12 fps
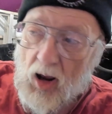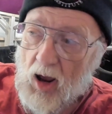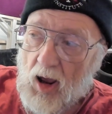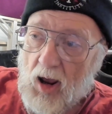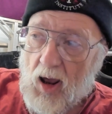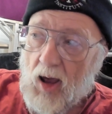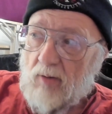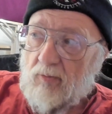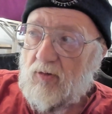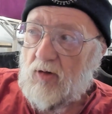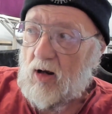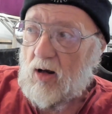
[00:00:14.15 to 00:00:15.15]
I
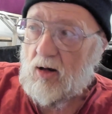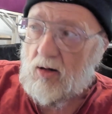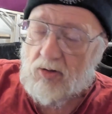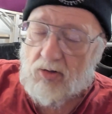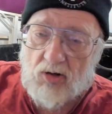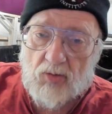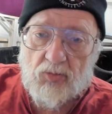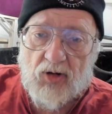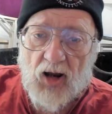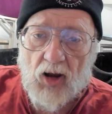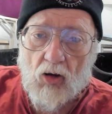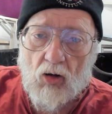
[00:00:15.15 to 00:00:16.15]
have some
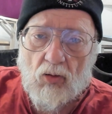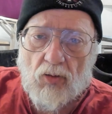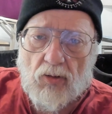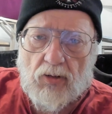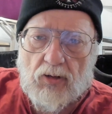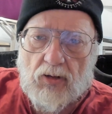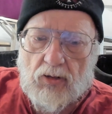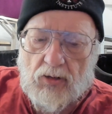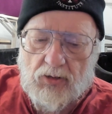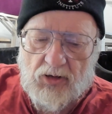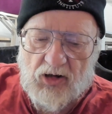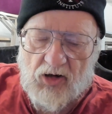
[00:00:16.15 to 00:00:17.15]
Dell
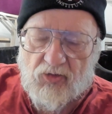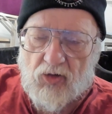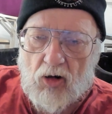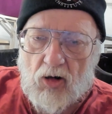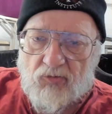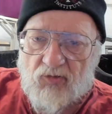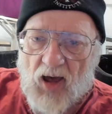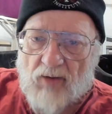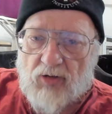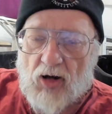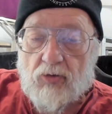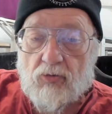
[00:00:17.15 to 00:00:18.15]

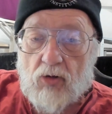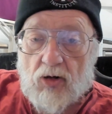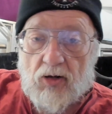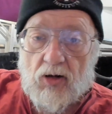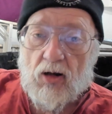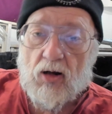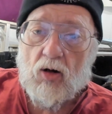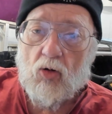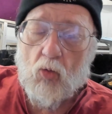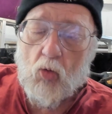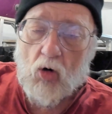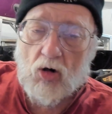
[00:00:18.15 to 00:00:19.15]
T3500
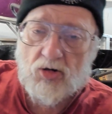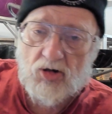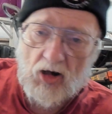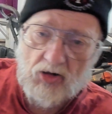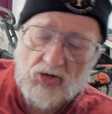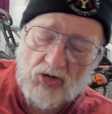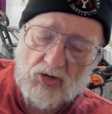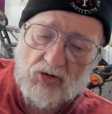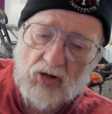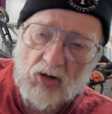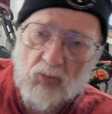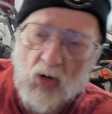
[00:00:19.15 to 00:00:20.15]
workstations
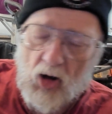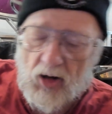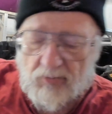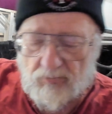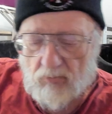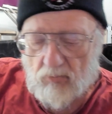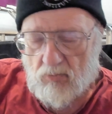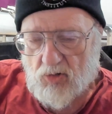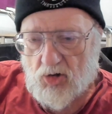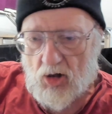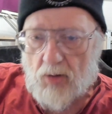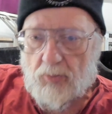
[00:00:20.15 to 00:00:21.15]
I bought
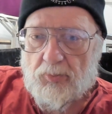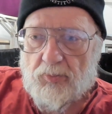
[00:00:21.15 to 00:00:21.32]
cheap,